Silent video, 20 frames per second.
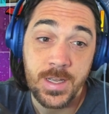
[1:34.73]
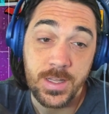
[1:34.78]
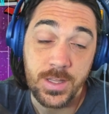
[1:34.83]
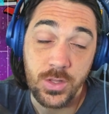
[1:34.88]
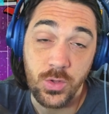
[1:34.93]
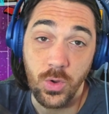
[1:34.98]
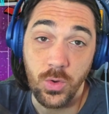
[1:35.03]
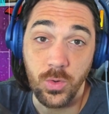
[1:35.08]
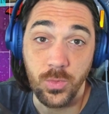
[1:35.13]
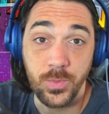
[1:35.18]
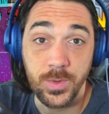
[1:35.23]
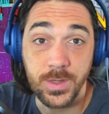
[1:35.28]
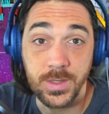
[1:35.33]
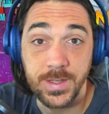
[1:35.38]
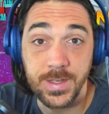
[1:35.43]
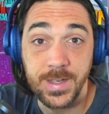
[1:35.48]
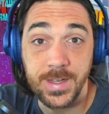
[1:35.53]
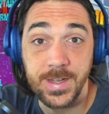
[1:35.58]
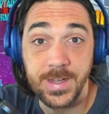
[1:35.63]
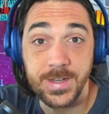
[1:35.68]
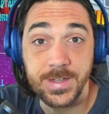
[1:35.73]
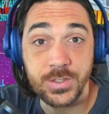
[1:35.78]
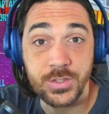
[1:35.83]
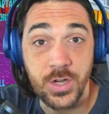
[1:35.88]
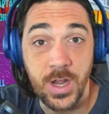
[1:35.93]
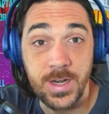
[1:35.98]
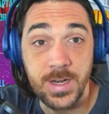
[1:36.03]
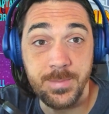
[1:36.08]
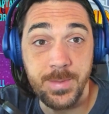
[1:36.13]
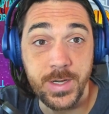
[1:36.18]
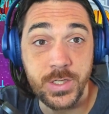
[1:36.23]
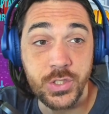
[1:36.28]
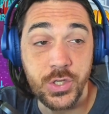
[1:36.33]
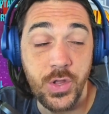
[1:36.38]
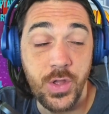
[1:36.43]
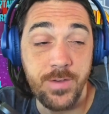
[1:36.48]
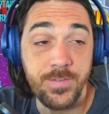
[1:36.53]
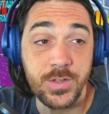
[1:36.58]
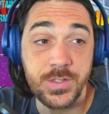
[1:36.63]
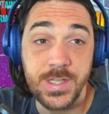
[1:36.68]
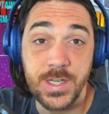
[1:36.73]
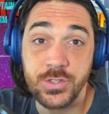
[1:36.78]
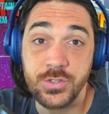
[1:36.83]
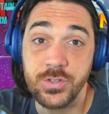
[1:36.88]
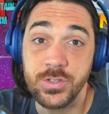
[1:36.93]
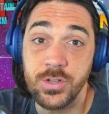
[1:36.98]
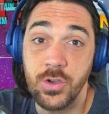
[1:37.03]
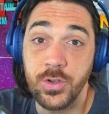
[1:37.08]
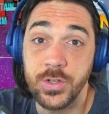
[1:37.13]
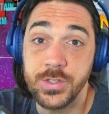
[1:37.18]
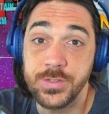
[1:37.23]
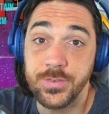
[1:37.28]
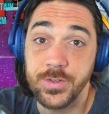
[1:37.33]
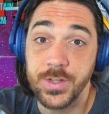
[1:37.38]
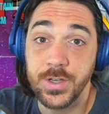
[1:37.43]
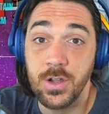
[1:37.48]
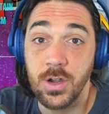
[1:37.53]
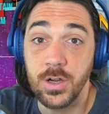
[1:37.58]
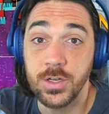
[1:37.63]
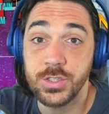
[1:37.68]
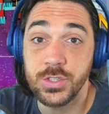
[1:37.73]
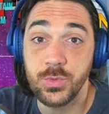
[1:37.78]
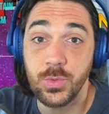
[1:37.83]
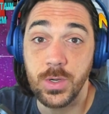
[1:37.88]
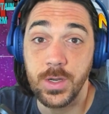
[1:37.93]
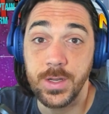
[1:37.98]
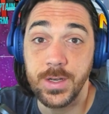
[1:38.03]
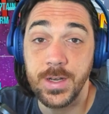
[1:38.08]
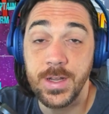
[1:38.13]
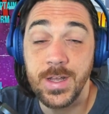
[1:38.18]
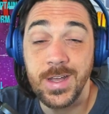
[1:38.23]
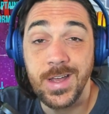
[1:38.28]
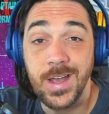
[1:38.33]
you're really trying to make sure you have those extra tokens for the cards you want.